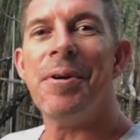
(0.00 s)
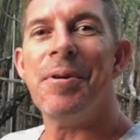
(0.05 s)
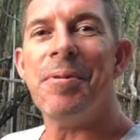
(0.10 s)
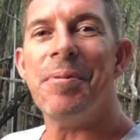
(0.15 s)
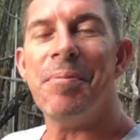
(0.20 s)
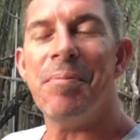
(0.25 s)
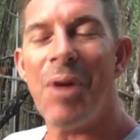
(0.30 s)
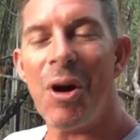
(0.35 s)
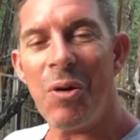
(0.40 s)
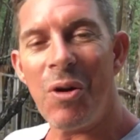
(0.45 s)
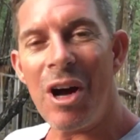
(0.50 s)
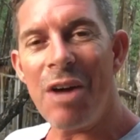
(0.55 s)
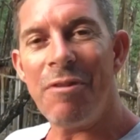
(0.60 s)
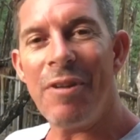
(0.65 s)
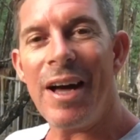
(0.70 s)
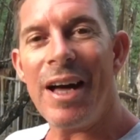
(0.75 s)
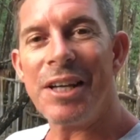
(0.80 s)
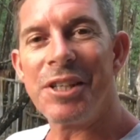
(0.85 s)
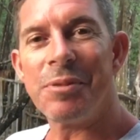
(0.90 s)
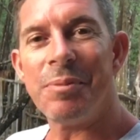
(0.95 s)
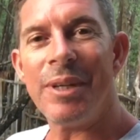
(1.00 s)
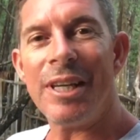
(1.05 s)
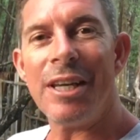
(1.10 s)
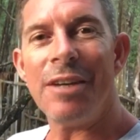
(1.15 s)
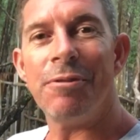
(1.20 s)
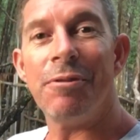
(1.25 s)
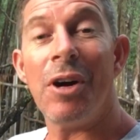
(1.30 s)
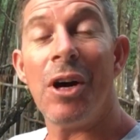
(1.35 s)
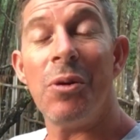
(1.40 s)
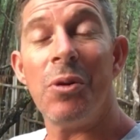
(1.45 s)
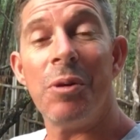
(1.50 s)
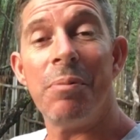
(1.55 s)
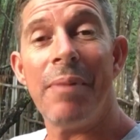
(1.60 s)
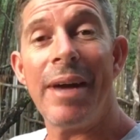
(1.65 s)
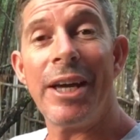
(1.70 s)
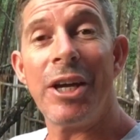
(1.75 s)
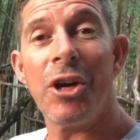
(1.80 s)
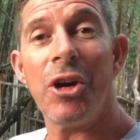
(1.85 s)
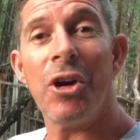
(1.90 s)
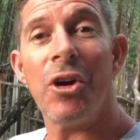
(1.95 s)
My wife asked me if I would
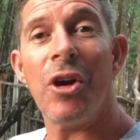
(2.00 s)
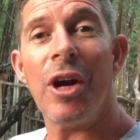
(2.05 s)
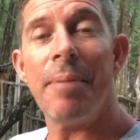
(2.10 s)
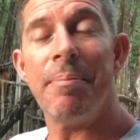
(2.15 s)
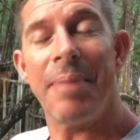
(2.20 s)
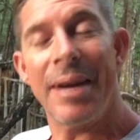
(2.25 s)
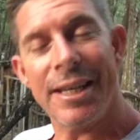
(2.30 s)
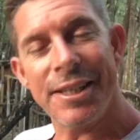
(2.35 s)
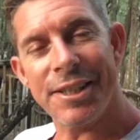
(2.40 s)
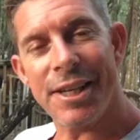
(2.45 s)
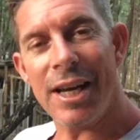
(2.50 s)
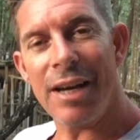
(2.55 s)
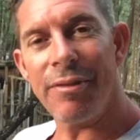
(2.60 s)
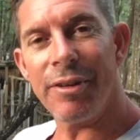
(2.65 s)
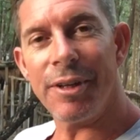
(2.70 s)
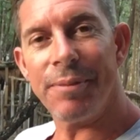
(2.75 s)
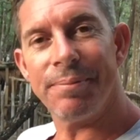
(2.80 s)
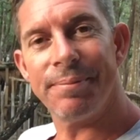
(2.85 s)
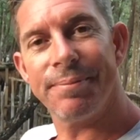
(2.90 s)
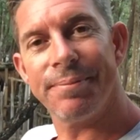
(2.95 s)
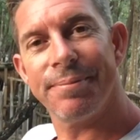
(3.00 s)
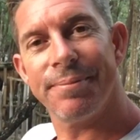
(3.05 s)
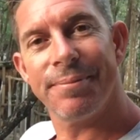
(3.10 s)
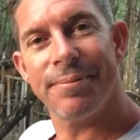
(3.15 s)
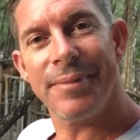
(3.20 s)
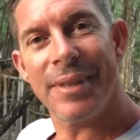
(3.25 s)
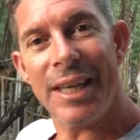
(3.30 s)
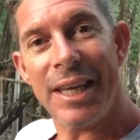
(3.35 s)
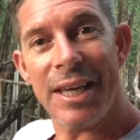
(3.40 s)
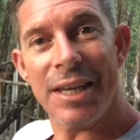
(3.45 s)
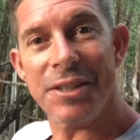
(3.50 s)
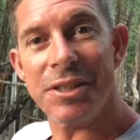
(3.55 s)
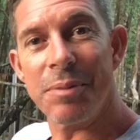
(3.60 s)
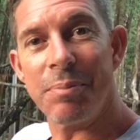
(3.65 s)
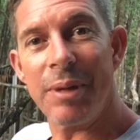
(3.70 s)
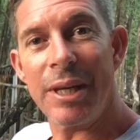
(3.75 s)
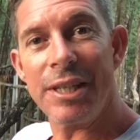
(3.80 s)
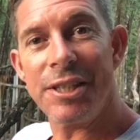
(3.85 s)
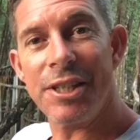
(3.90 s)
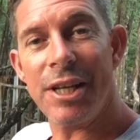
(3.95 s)
make her a pizza oven. Here's the
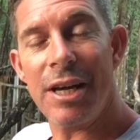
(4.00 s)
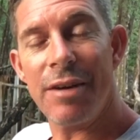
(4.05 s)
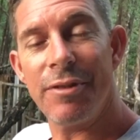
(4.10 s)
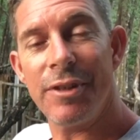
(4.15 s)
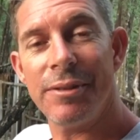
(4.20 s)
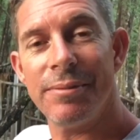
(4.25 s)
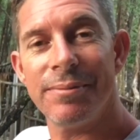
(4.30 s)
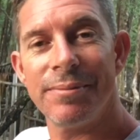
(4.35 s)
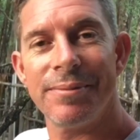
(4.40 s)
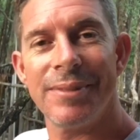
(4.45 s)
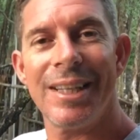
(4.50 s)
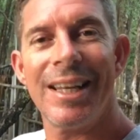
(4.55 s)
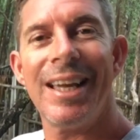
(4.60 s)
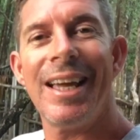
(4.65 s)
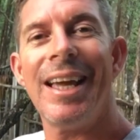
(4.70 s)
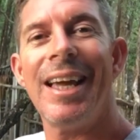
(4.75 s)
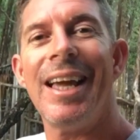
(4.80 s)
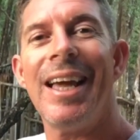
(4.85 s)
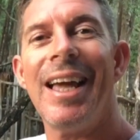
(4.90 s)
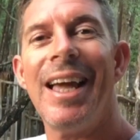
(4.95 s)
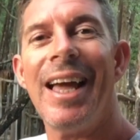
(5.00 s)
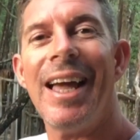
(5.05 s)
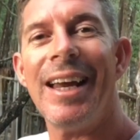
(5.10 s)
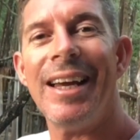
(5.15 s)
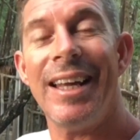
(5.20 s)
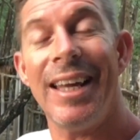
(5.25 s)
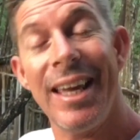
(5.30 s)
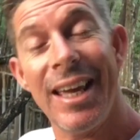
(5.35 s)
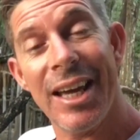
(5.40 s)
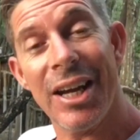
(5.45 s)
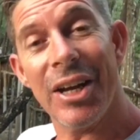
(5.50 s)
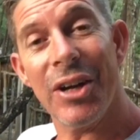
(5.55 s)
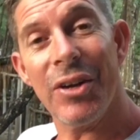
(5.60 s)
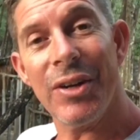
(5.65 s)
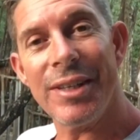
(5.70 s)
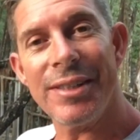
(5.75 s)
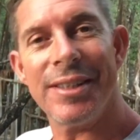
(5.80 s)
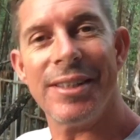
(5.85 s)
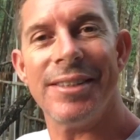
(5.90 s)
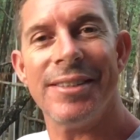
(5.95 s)
pizza oven, and here
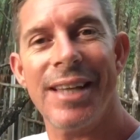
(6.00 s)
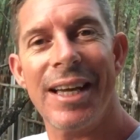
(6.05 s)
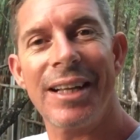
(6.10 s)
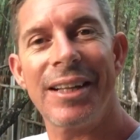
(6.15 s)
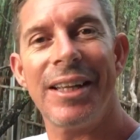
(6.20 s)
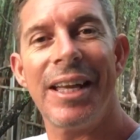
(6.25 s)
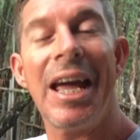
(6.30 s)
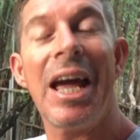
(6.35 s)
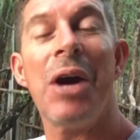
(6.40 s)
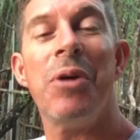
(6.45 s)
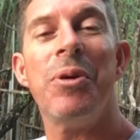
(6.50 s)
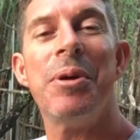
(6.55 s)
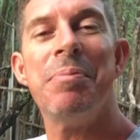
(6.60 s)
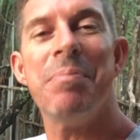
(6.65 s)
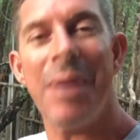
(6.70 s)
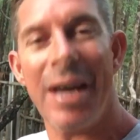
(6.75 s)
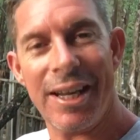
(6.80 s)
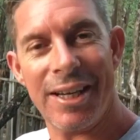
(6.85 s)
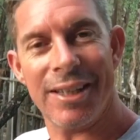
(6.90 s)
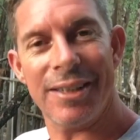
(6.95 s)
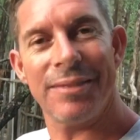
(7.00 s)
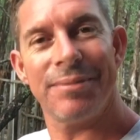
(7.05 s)
is exactly how we made it.